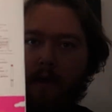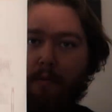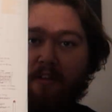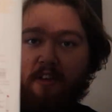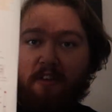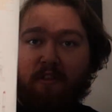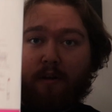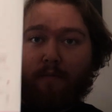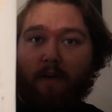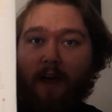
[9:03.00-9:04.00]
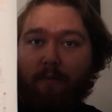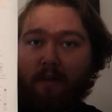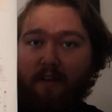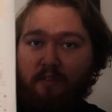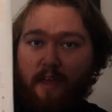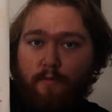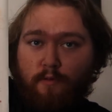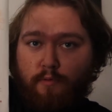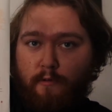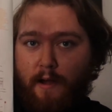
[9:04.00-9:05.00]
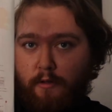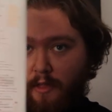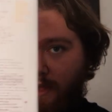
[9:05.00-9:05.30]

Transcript: in terms of the vibe that is given throughout